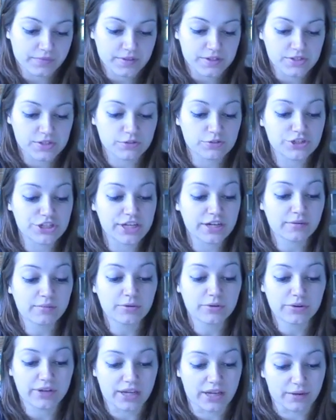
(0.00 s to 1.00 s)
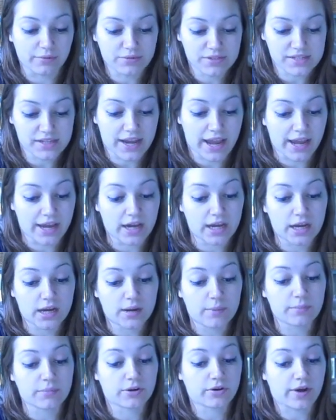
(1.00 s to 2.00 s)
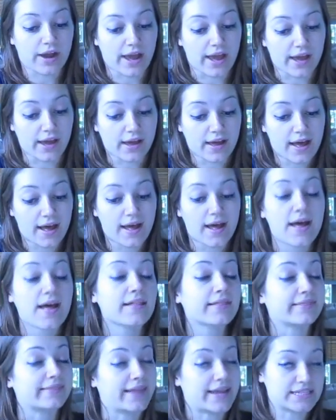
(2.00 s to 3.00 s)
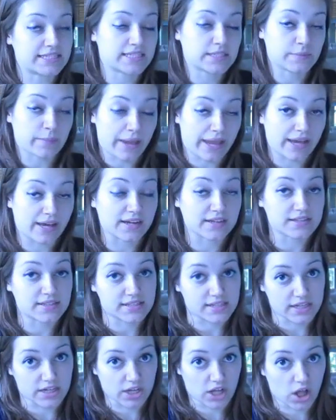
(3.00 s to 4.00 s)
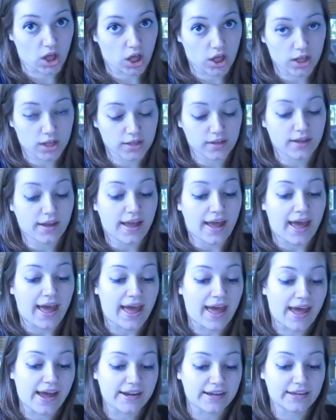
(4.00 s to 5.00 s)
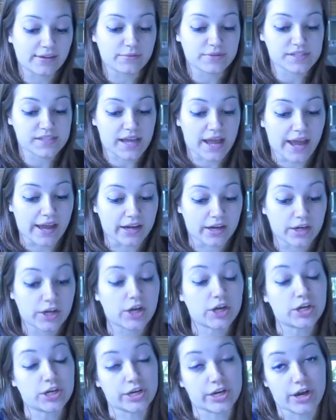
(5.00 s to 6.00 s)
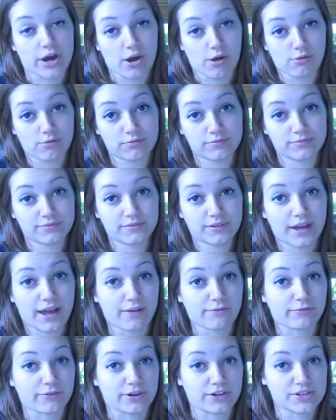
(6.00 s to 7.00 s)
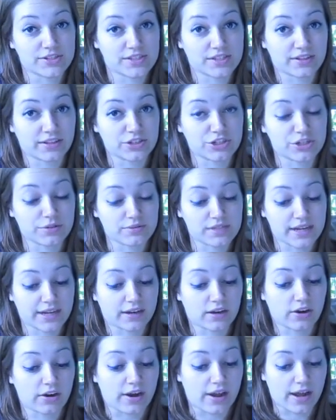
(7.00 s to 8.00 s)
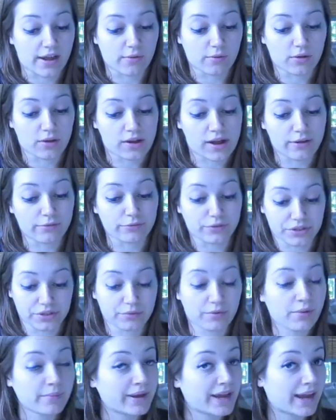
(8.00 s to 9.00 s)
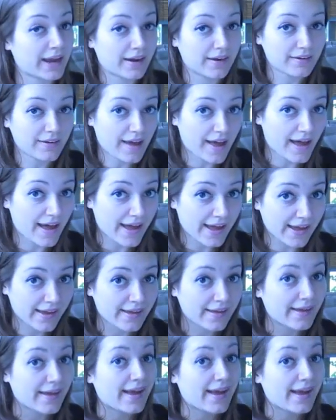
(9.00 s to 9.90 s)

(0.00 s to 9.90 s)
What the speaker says: So Gina Marie was like, "McRae, let's make a deal." And he was like, "No," at first. And then she was like, "All right, well, I really want my hair dye